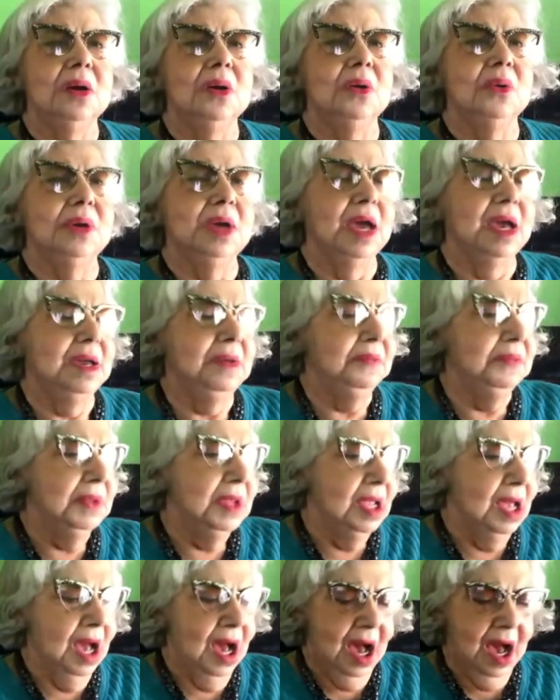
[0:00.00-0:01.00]
Okay.
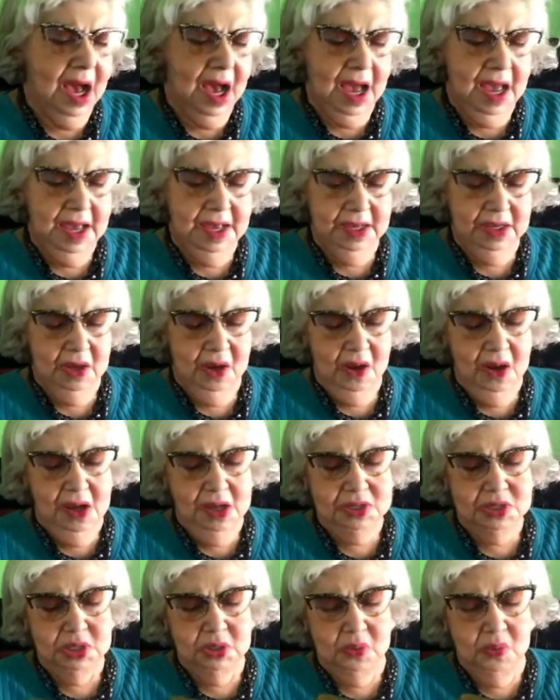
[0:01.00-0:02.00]
I
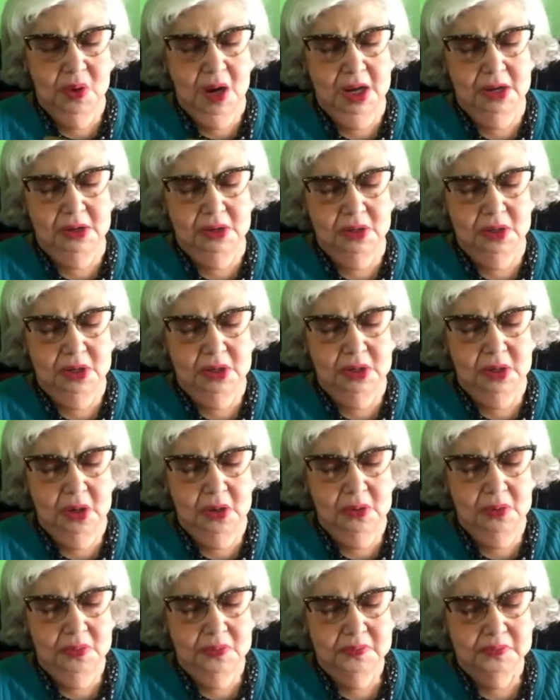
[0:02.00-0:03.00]
also want you to
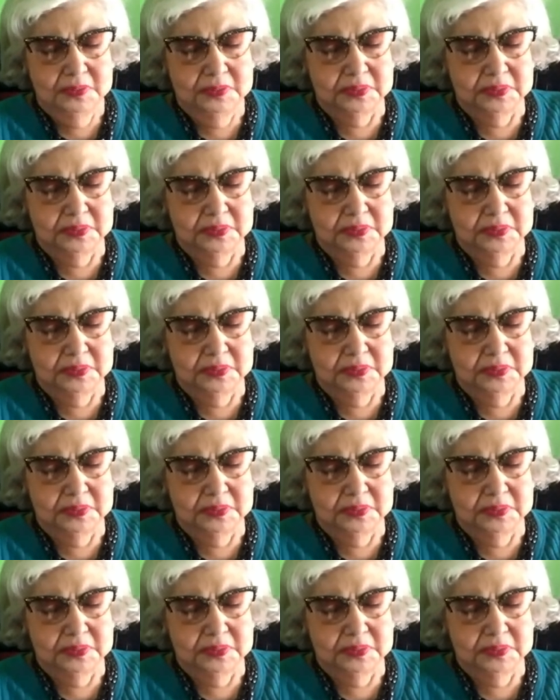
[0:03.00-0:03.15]
know